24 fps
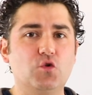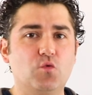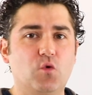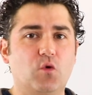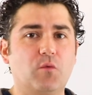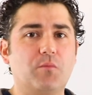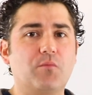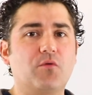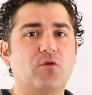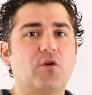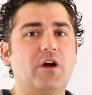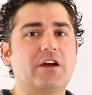will
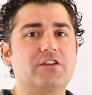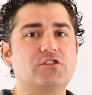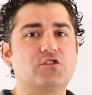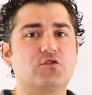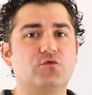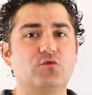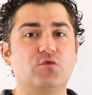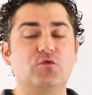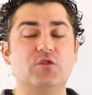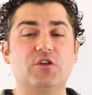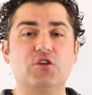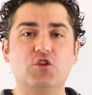press
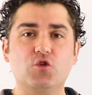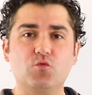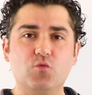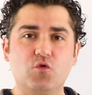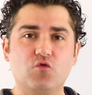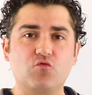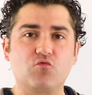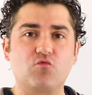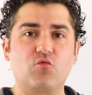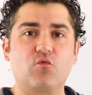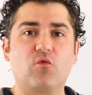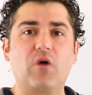through, that you
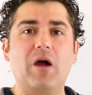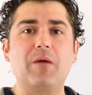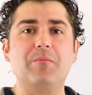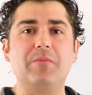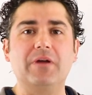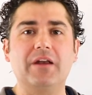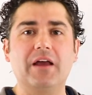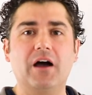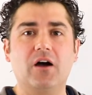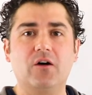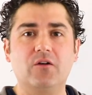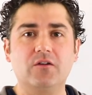will rep
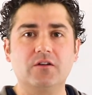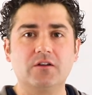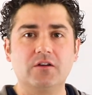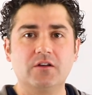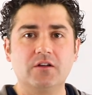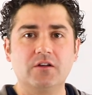it out.